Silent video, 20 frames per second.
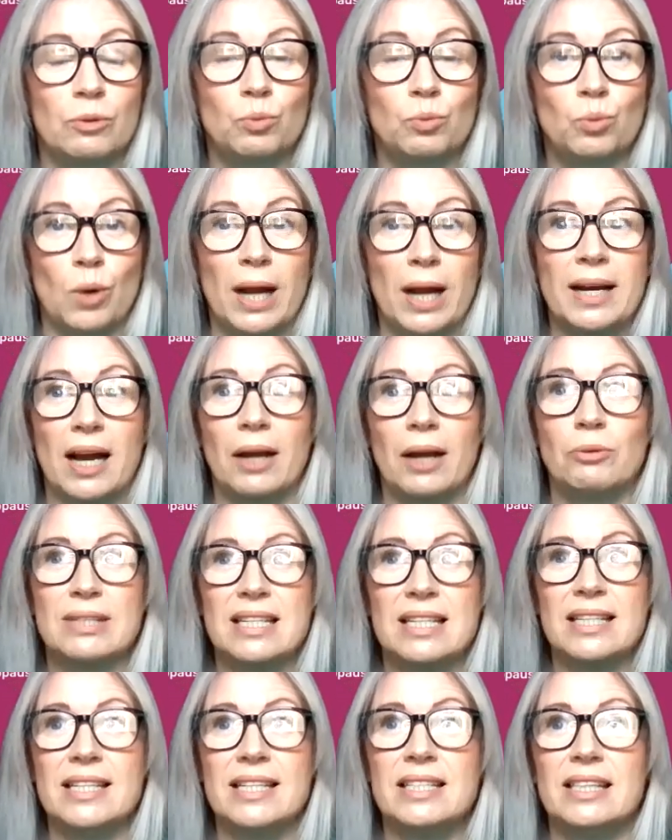When I
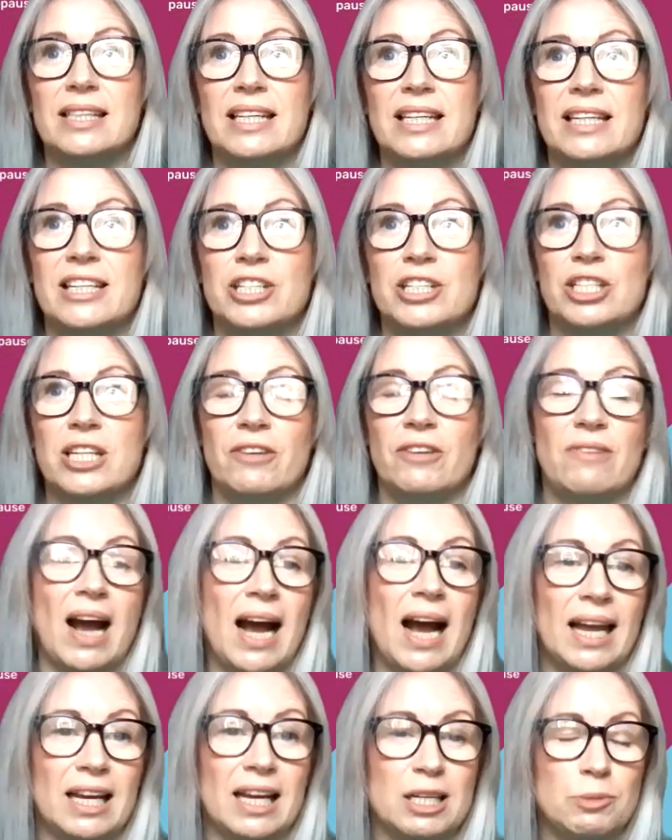was leading the initiative,
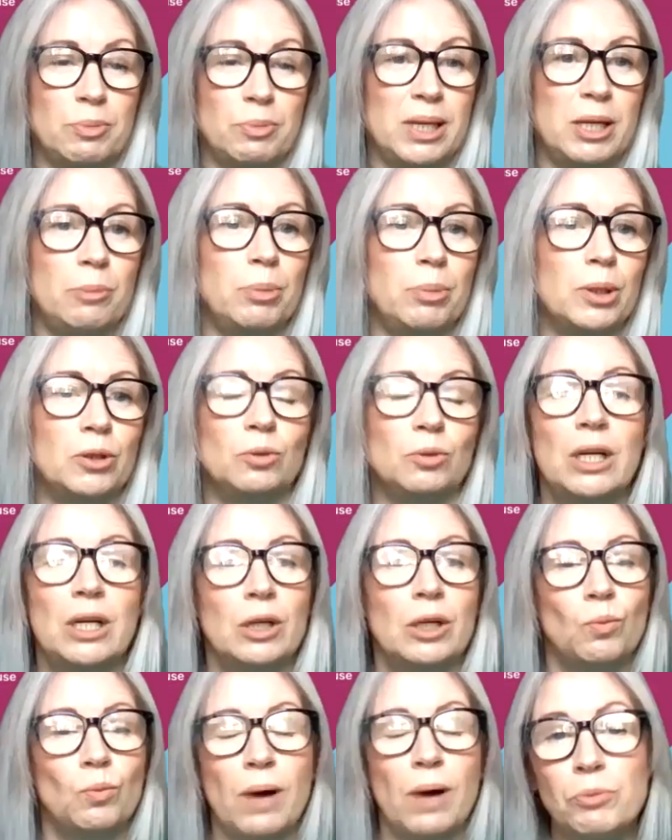I asked people
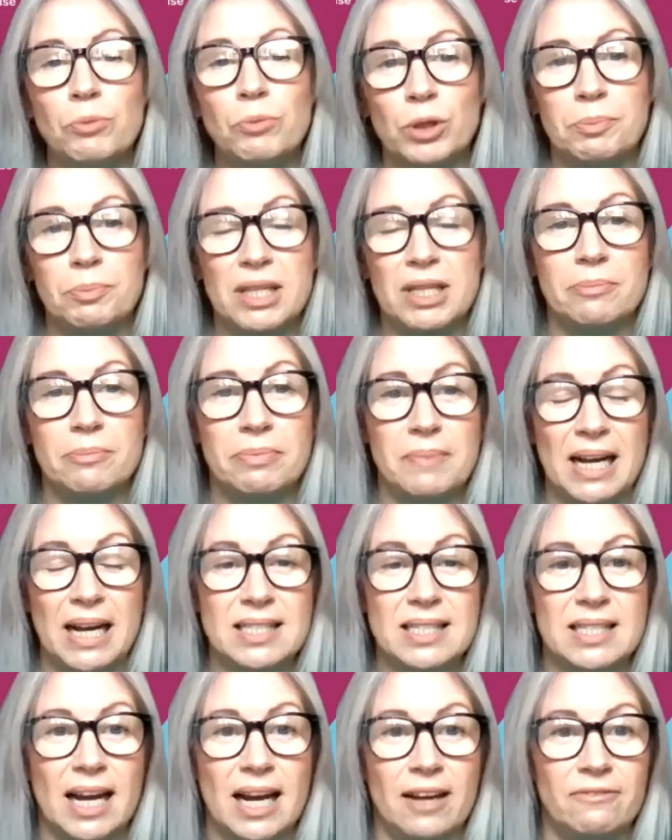when would be the
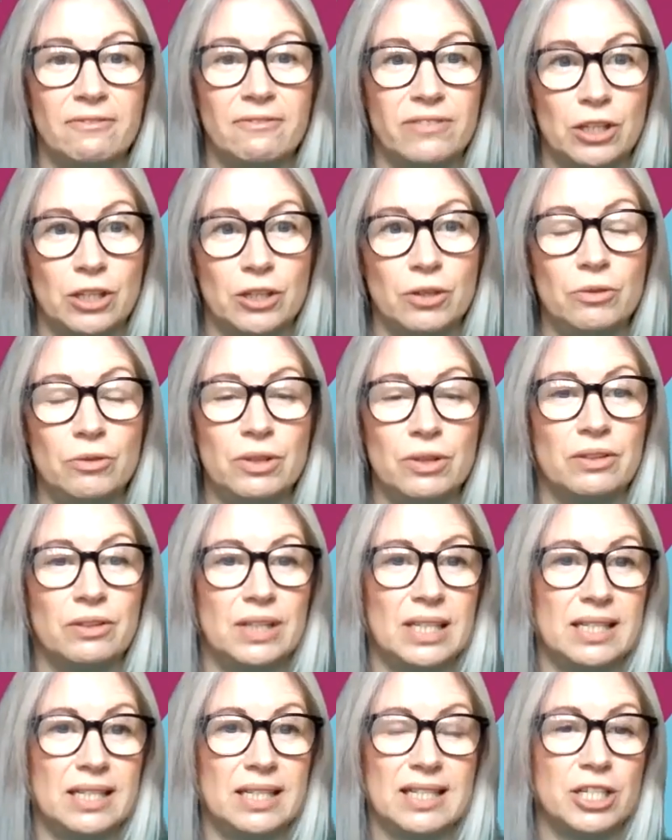best time for you
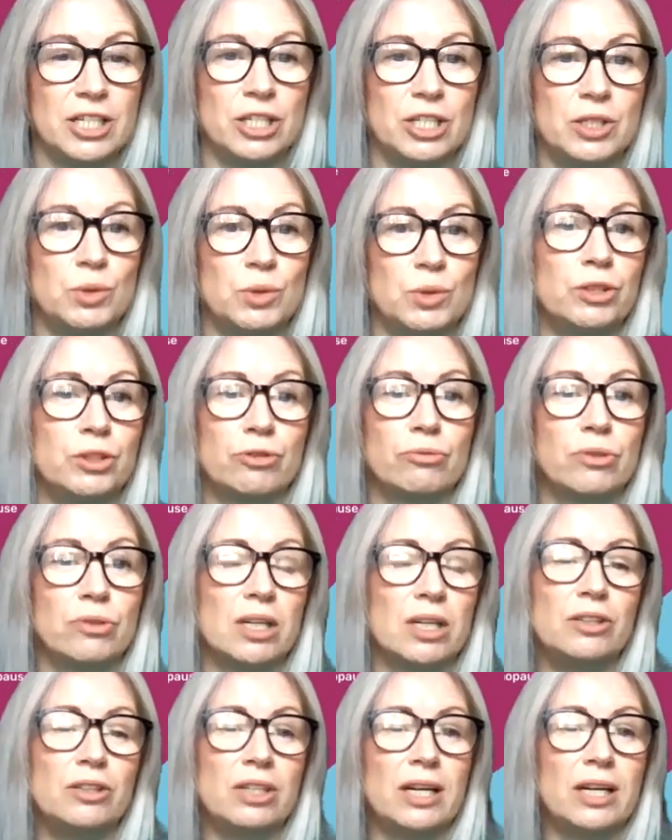that these sessions would
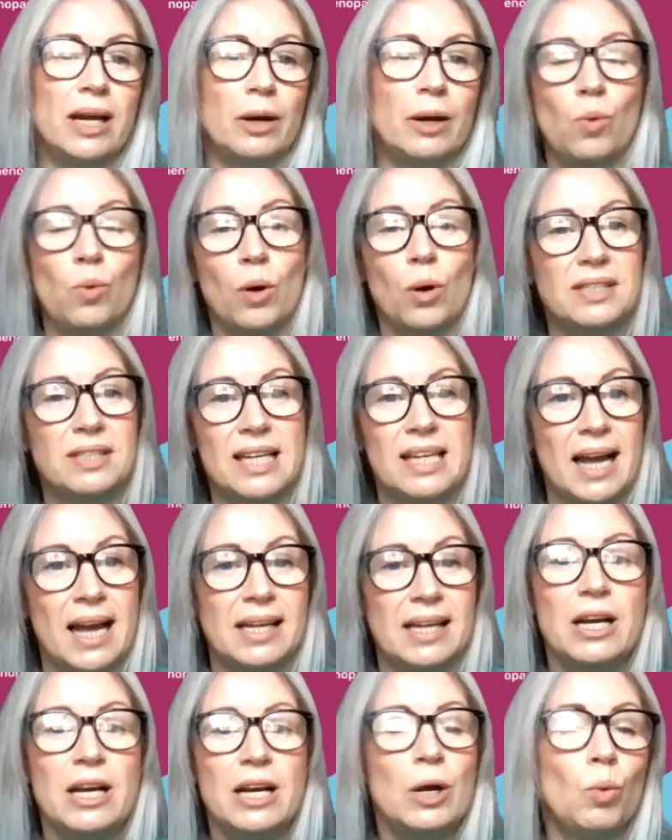run, you know, what
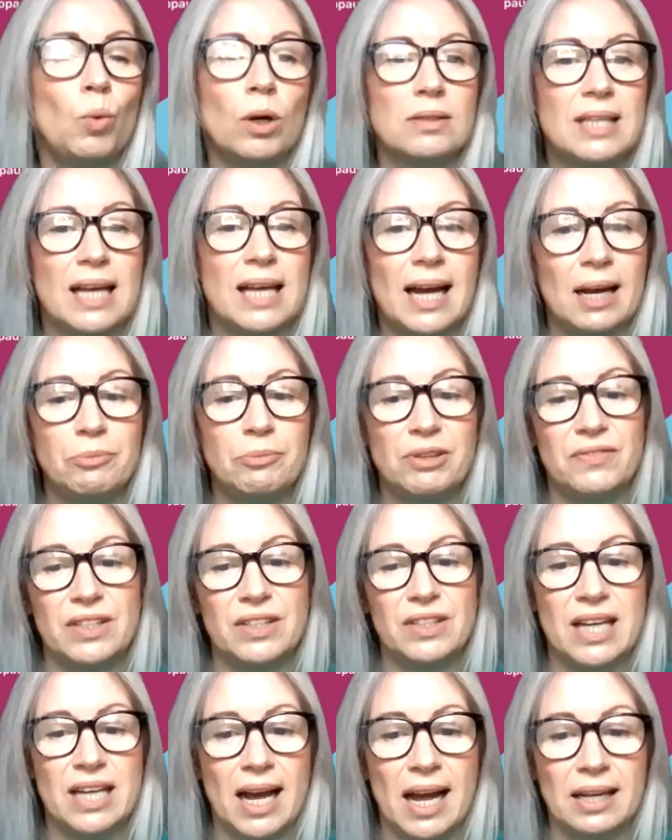day, what time of
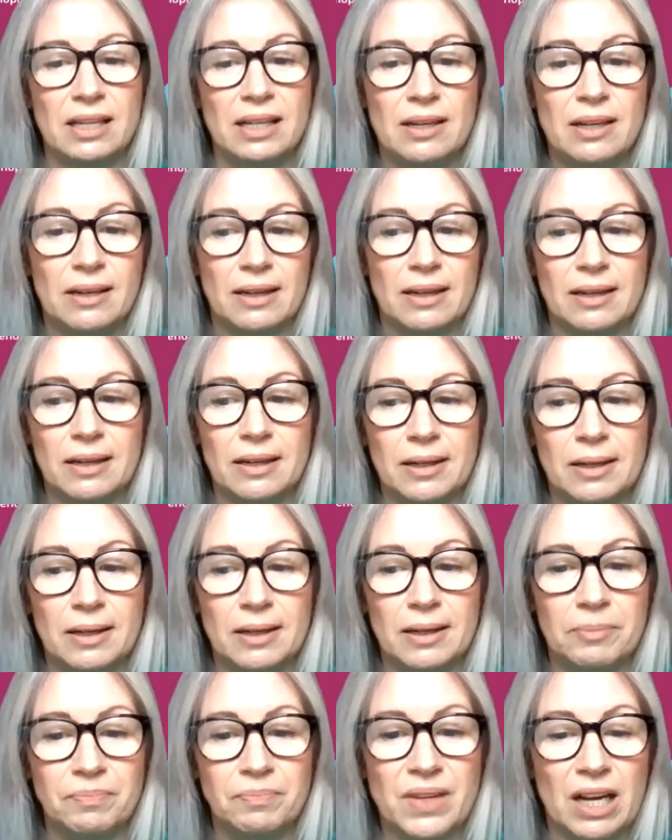the day,
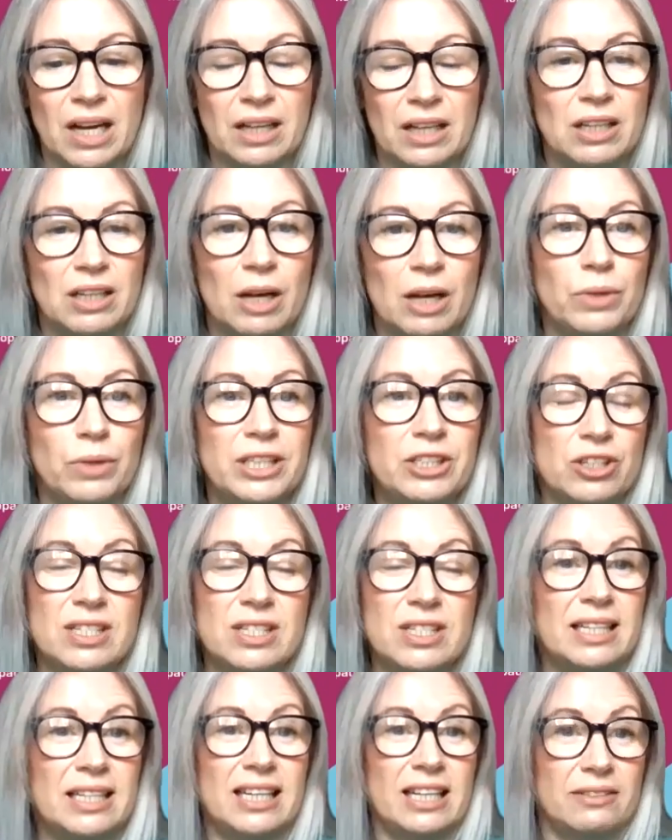and we
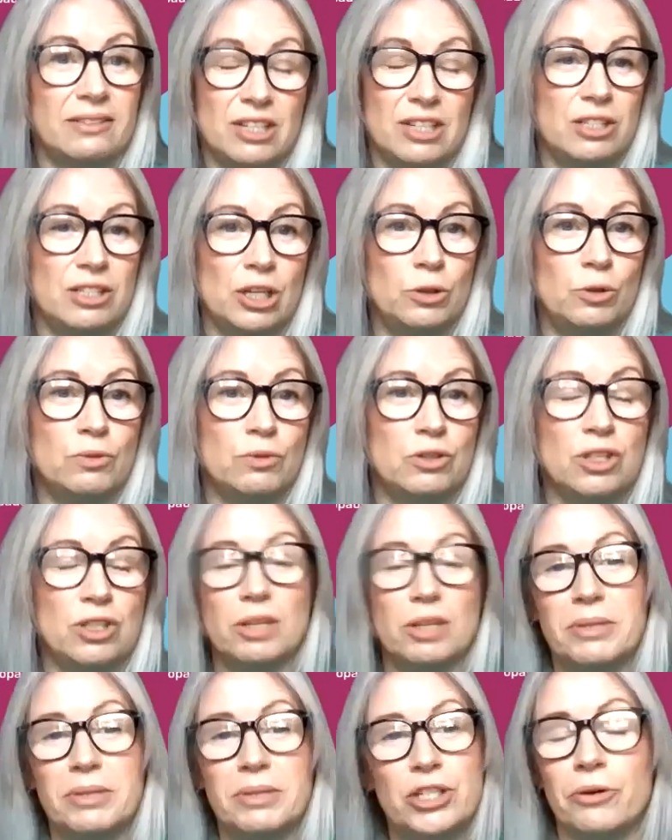just did it to suit
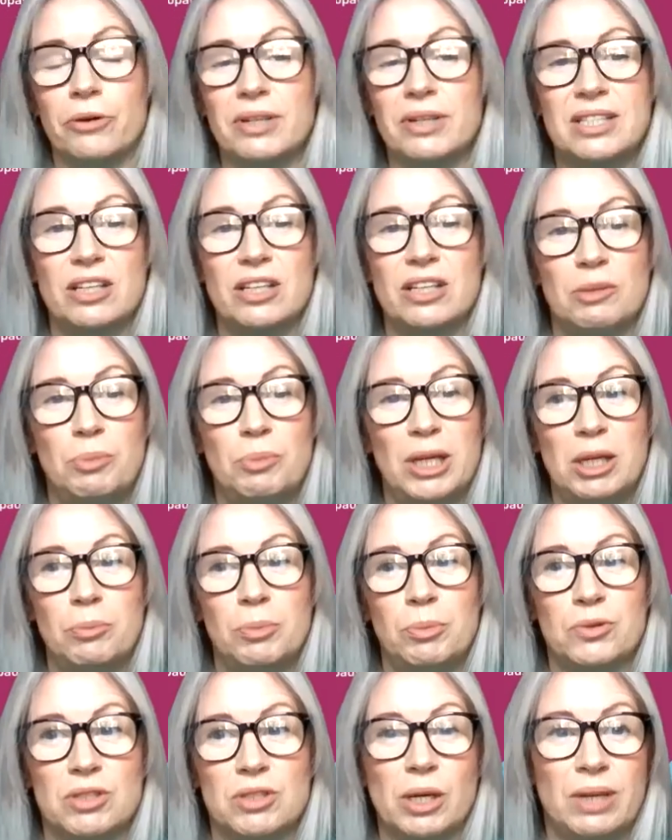the majority of the
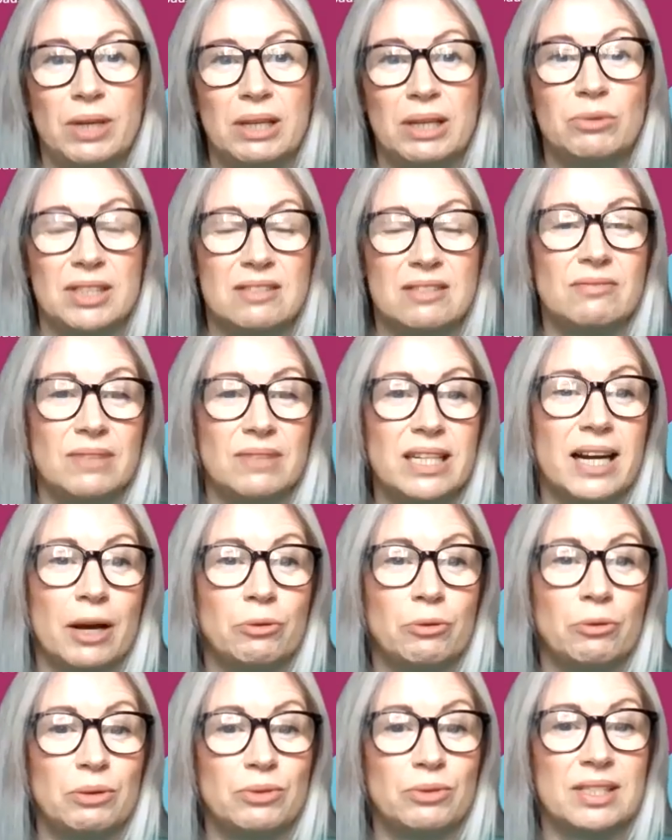people. So it was, you
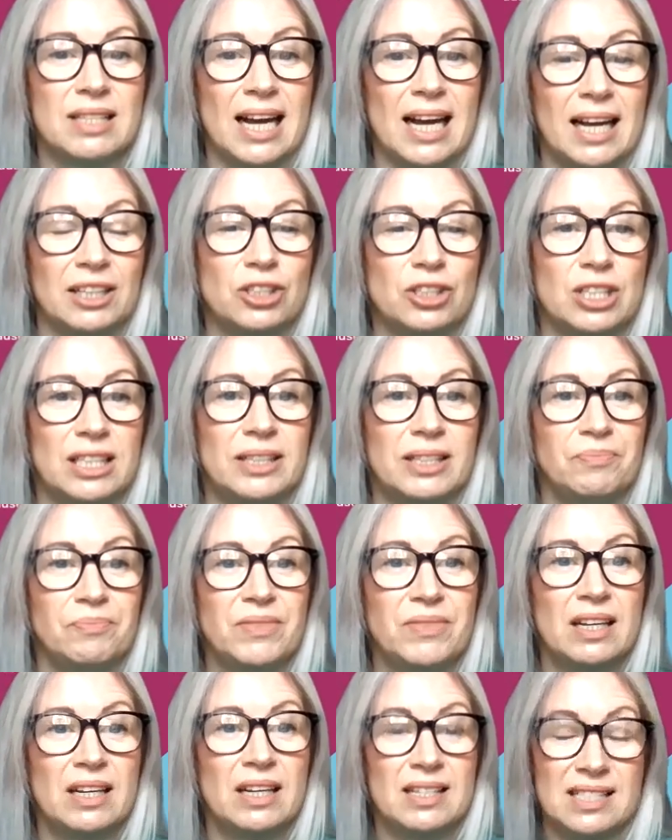know, it was actually
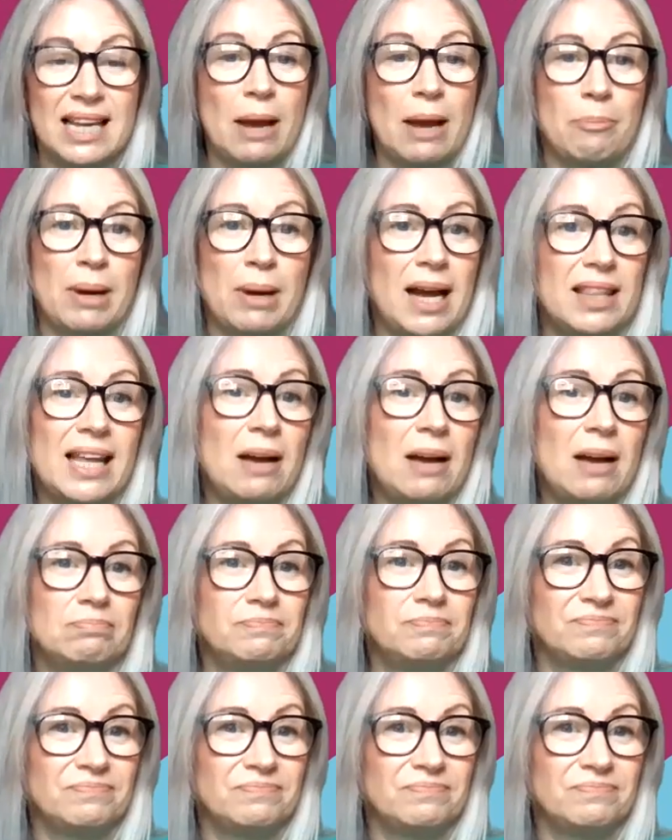set by them.